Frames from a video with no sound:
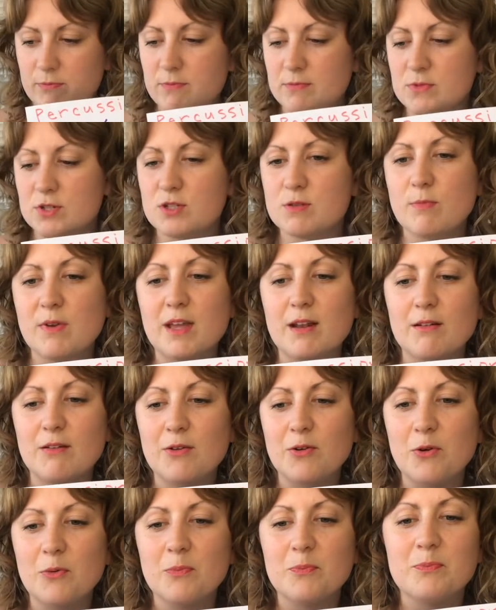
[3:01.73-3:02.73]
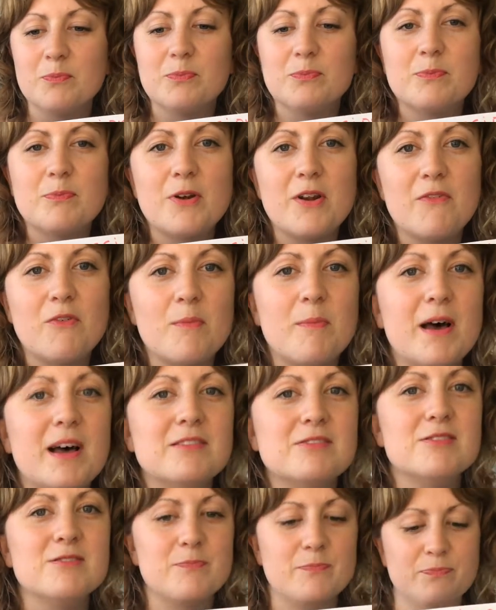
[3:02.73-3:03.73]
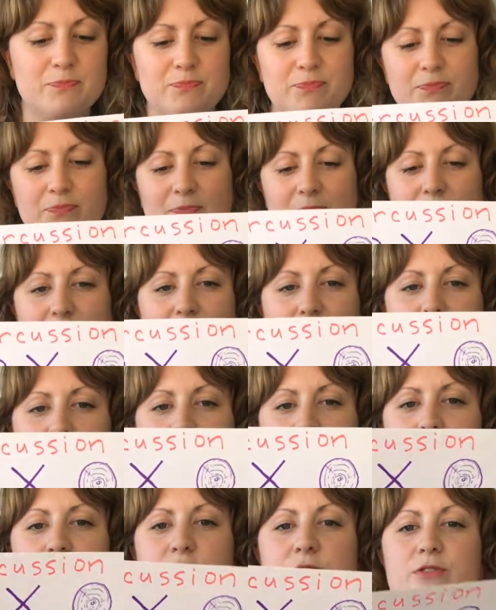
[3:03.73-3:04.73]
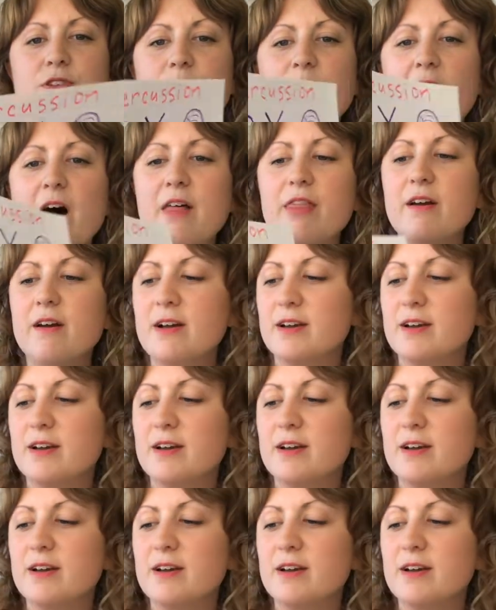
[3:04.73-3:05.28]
just made a little bit of a mess. So some other